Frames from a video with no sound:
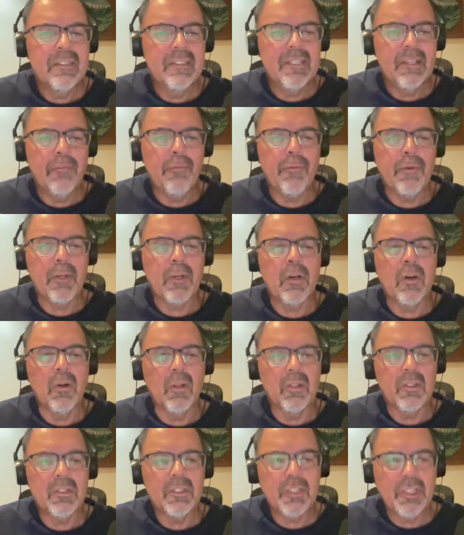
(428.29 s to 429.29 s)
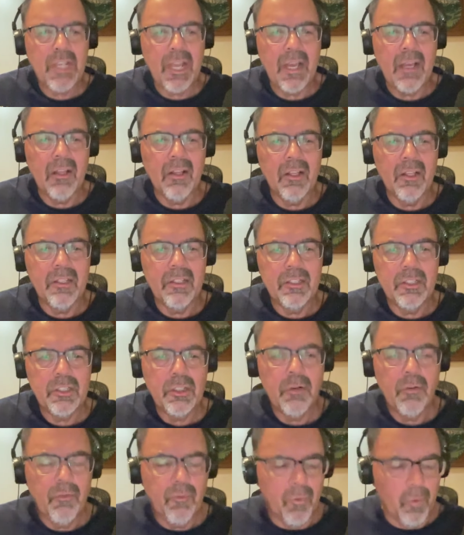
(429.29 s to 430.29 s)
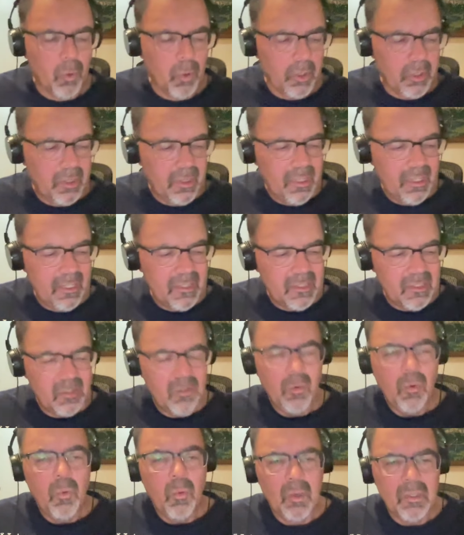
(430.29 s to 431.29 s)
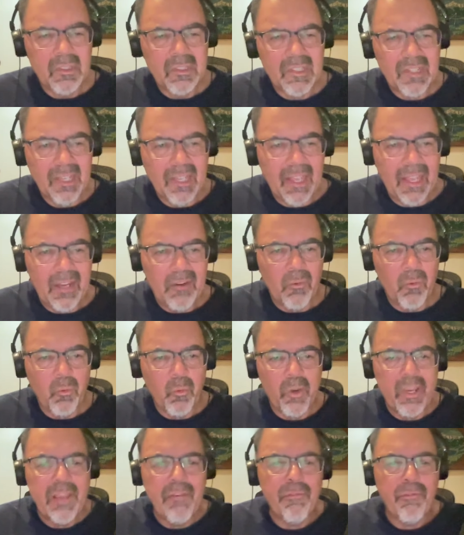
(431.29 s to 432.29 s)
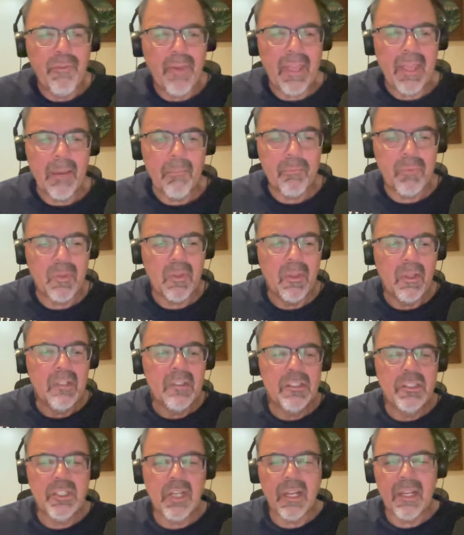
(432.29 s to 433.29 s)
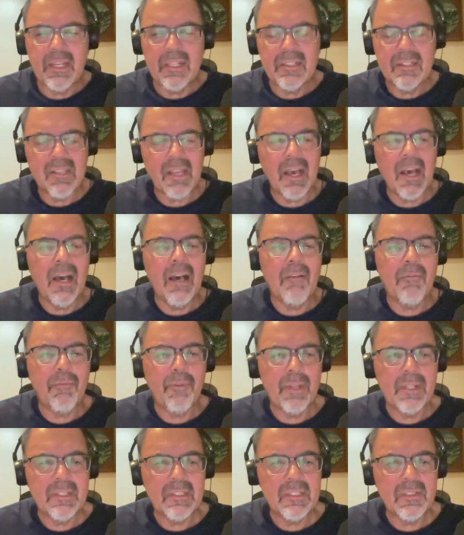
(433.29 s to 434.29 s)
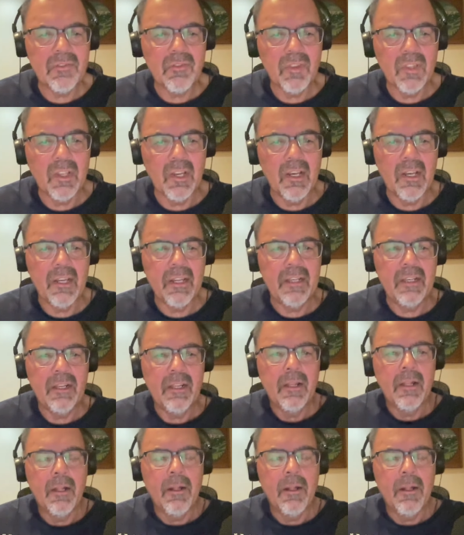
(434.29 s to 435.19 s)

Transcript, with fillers: difficult challenge for this once again revamped Giants offensive line.